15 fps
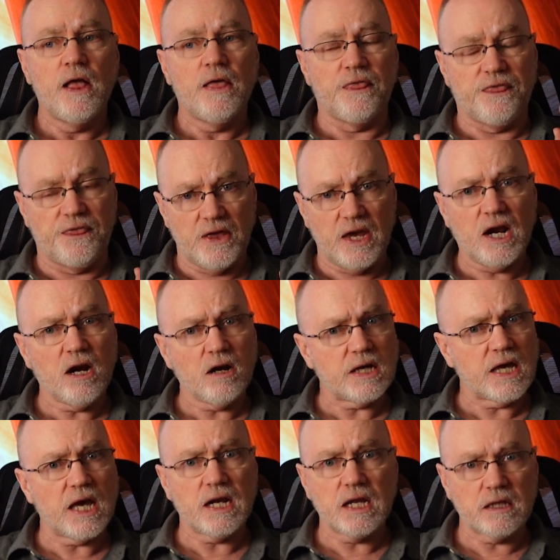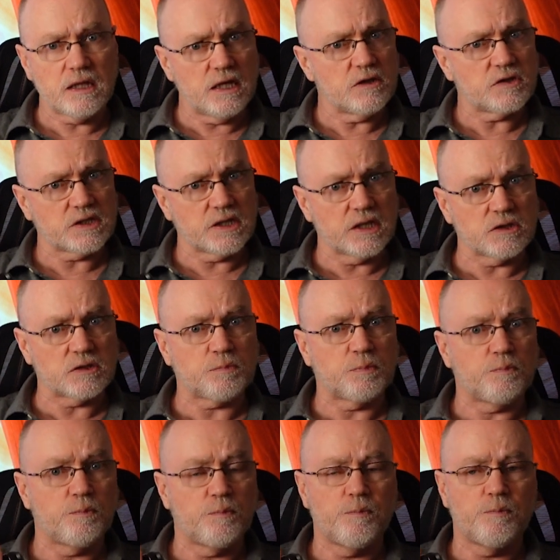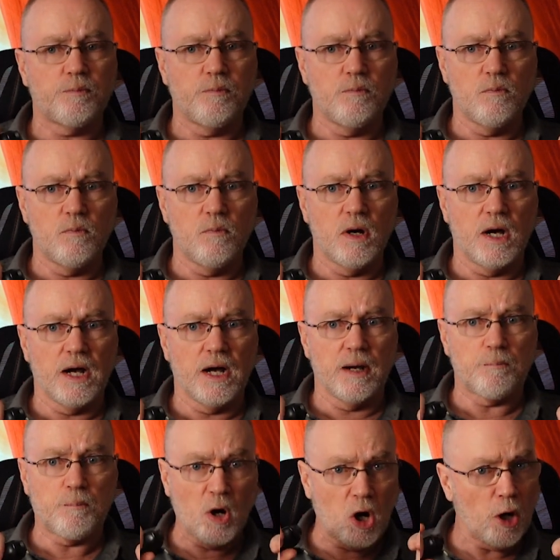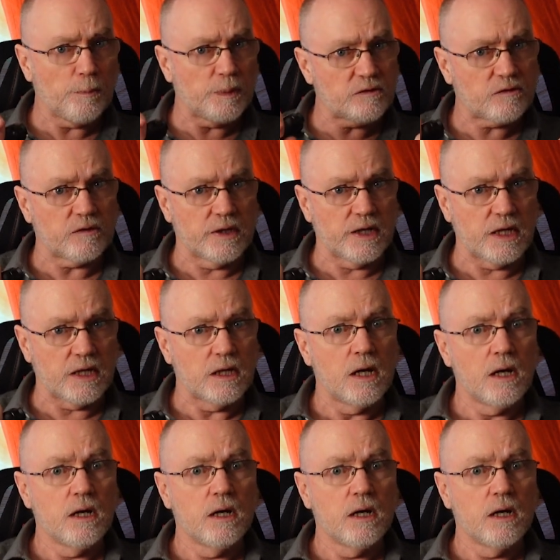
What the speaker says: they're getting these things purposely